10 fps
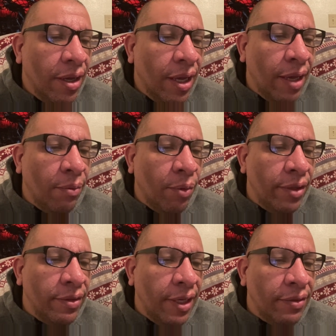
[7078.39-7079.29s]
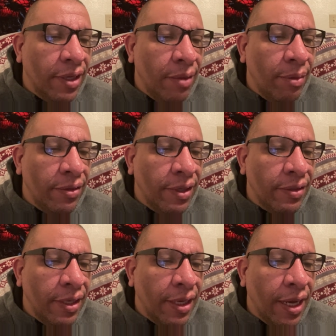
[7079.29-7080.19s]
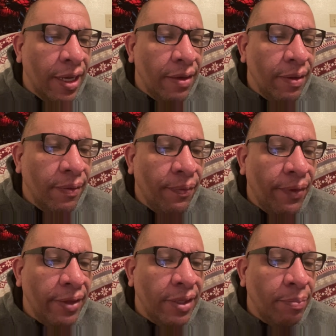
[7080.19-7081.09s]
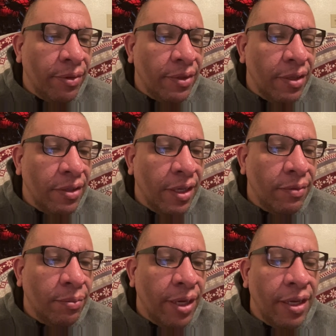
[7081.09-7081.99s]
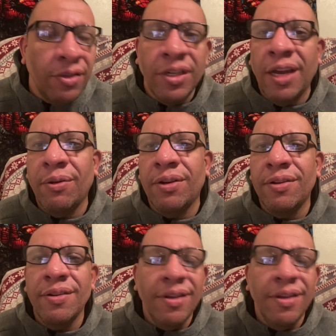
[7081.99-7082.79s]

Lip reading: And Wednesday is going to be 69. 50% chance rain and shower.